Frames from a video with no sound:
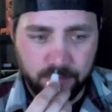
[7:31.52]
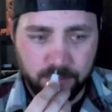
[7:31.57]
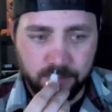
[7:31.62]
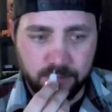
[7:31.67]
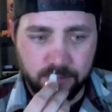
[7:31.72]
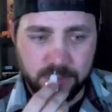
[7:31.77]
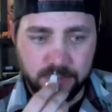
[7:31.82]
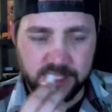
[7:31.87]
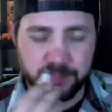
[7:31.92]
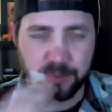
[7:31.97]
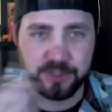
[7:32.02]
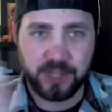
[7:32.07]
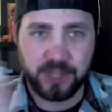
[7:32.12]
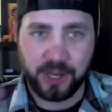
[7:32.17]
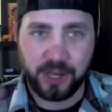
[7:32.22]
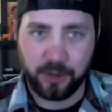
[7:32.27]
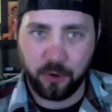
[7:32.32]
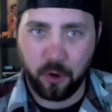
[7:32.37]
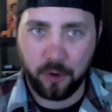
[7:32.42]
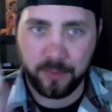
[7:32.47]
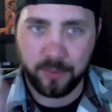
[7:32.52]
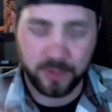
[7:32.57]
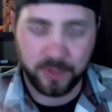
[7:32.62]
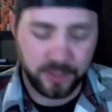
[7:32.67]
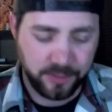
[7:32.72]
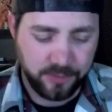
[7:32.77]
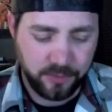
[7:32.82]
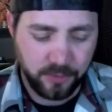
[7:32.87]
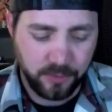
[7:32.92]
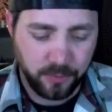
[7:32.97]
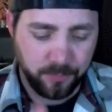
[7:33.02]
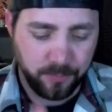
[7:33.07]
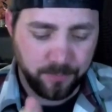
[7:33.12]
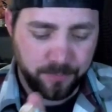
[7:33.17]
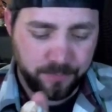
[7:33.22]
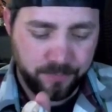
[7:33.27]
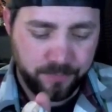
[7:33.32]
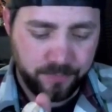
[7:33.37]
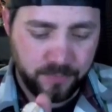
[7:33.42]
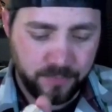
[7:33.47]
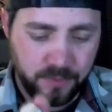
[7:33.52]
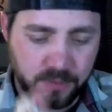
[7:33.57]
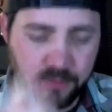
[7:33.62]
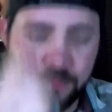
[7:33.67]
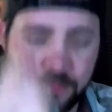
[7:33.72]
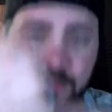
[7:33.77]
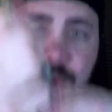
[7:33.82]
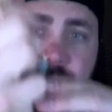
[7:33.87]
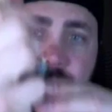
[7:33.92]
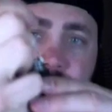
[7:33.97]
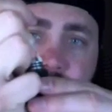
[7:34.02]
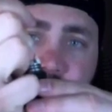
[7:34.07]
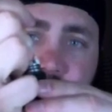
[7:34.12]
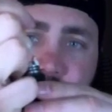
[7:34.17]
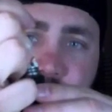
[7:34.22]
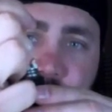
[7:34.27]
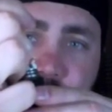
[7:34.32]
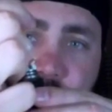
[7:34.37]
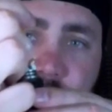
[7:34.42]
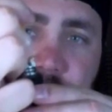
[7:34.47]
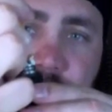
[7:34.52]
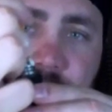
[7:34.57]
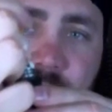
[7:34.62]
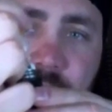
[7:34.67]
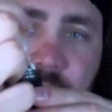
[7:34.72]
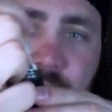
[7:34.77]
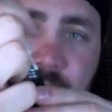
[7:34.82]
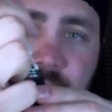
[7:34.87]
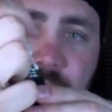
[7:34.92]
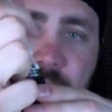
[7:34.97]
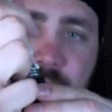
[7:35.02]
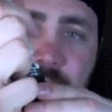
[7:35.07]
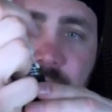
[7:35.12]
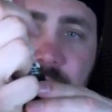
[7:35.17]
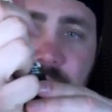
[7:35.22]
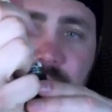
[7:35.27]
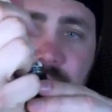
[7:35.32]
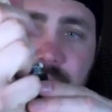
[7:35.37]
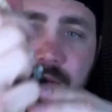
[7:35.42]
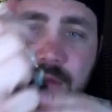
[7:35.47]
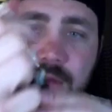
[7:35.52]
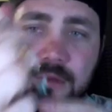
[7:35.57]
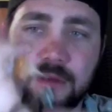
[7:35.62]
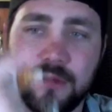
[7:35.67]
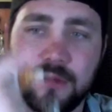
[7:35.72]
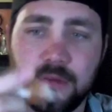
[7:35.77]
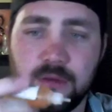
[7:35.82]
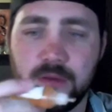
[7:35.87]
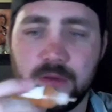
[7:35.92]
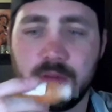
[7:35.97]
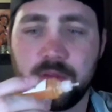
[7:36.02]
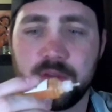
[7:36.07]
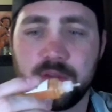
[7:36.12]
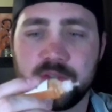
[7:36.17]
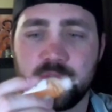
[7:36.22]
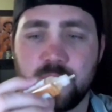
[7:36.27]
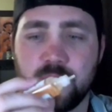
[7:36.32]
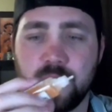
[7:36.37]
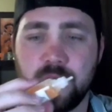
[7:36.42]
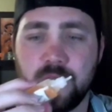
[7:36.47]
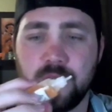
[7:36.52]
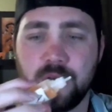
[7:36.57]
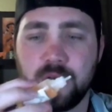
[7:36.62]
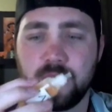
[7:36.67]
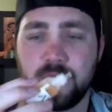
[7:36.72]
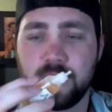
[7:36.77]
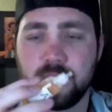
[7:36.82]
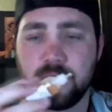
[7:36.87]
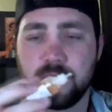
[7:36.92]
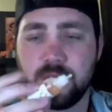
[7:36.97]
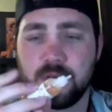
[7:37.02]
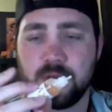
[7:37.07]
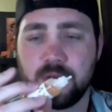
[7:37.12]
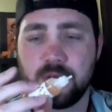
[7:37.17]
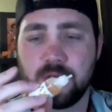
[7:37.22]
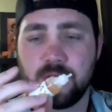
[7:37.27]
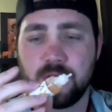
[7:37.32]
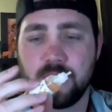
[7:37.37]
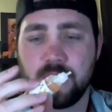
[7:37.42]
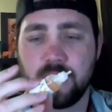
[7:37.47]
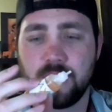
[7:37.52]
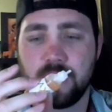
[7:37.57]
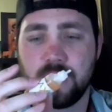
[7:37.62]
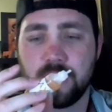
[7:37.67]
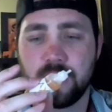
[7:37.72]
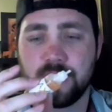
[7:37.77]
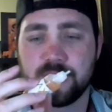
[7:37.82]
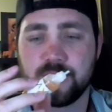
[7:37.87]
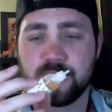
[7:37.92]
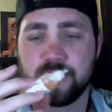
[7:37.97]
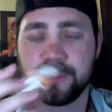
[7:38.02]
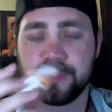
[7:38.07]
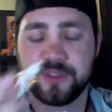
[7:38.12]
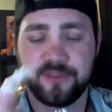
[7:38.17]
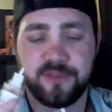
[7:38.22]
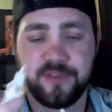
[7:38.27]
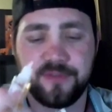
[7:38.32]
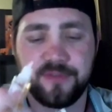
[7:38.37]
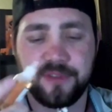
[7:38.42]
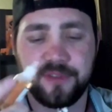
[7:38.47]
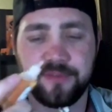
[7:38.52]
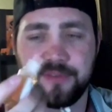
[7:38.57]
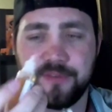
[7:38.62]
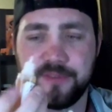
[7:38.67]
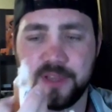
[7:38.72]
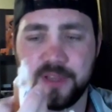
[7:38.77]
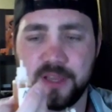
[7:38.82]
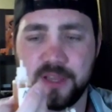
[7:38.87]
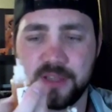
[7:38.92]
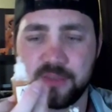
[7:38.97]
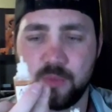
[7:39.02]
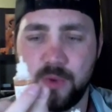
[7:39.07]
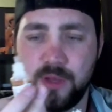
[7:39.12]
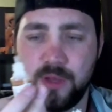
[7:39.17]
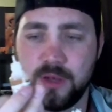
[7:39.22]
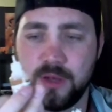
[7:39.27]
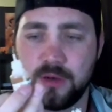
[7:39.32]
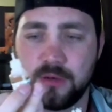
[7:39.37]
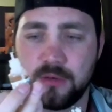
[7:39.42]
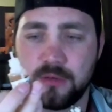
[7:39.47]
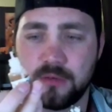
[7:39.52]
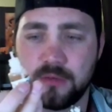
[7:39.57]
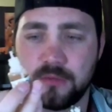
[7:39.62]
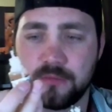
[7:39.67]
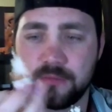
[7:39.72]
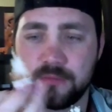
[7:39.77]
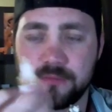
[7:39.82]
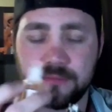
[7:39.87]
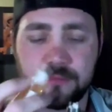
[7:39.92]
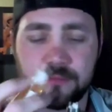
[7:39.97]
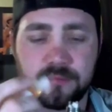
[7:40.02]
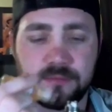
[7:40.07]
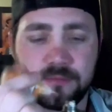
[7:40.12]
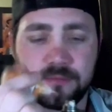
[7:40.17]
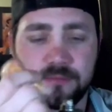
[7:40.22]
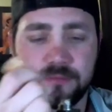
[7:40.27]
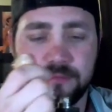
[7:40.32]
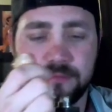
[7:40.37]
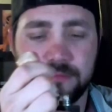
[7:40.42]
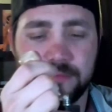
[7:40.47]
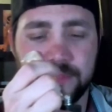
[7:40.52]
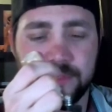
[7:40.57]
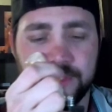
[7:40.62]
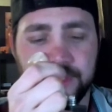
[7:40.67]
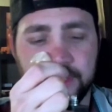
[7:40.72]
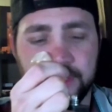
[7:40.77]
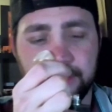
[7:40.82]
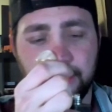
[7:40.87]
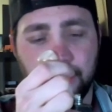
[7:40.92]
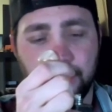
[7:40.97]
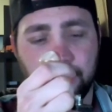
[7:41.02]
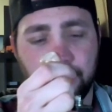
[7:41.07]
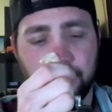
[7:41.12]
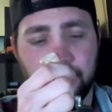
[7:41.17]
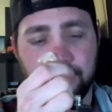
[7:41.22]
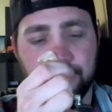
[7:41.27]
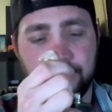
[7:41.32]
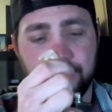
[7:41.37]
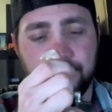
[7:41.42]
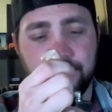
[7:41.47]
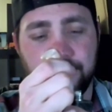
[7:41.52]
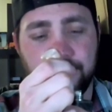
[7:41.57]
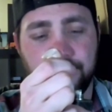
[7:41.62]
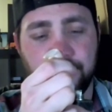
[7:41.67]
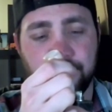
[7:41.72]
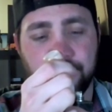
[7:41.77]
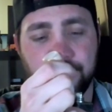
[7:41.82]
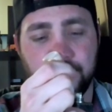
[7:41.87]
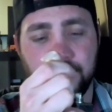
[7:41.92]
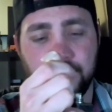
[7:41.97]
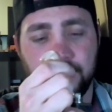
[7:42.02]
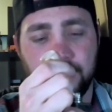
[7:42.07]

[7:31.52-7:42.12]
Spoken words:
Smells kind of caramely too. Do some drops on there. This one is a 50-50 as well. 6 milligram 50-50.